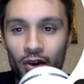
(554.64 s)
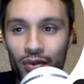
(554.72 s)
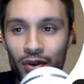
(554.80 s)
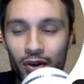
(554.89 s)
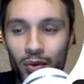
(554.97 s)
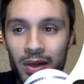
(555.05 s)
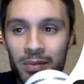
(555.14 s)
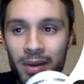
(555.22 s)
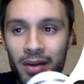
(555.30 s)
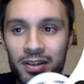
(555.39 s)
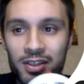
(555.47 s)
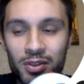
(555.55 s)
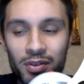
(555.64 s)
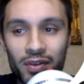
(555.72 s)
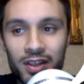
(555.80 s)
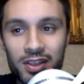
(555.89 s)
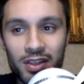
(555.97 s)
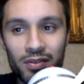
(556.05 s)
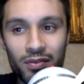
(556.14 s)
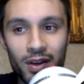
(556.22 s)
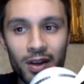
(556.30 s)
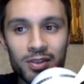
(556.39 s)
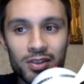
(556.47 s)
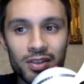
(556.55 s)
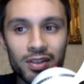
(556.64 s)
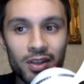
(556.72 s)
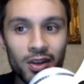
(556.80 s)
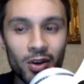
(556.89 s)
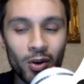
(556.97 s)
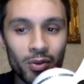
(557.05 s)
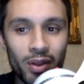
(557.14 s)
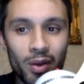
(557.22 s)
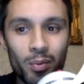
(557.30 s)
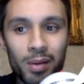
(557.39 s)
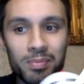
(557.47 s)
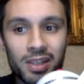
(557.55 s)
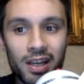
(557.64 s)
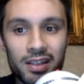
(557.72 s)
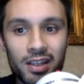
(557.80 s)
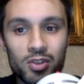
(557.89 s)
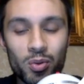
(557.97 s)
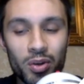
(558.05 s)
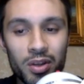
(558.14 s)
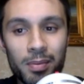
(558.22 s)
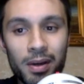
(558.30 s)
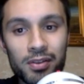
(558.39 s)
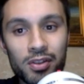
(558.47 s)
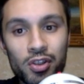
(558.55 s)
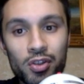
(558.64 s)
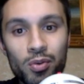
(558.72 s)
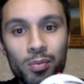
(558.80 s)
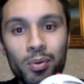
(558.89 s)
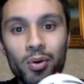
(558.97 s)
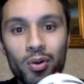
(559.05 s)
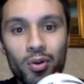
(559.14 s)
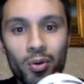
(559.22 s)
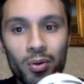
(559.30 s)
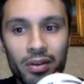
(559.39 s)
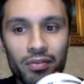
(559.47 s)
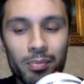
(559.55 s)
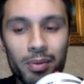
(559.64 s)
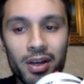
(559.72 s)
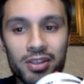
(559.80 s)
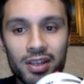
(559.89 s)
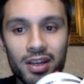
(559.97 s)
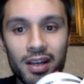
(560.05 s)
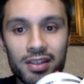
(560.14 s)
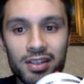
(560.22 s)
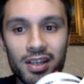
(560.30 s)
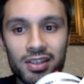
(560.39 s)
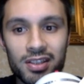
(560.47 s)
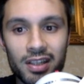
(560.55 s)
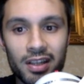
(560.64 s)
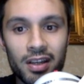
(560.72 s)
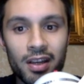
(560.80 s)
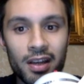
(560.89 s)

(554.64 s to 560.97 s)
Over at Queen Mary's University of London, on their website, they're talking about the new report calling for personalized testing,